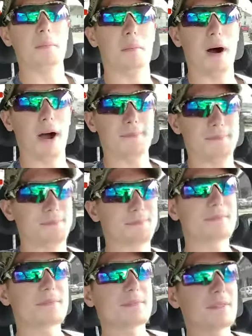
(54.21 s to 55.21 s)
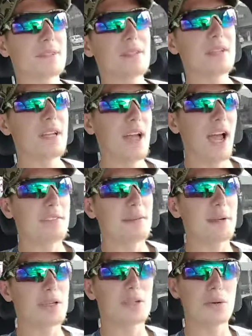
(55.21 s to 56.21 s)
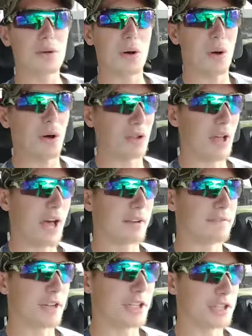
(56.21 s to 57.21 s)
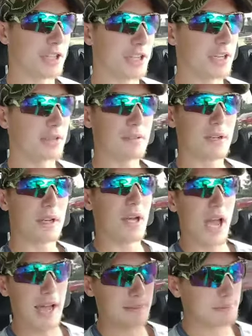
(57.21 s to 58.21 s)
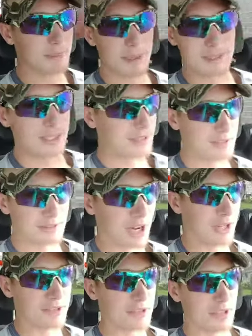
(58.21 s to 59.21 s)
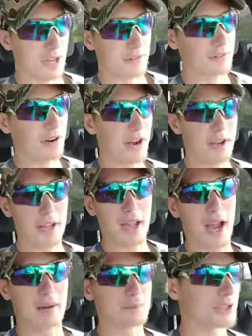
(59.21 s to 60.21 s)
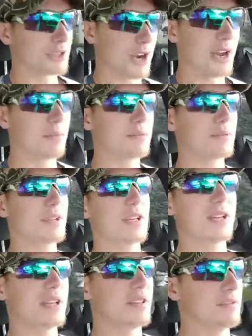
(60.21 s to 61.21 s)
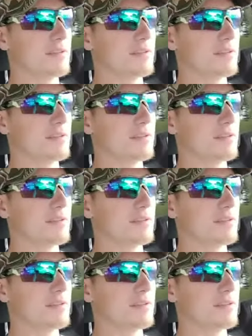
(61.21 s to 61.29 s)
But I haven't been doing a whole lot of fishing haven't been getting hunting stuff ready. I'm scrambling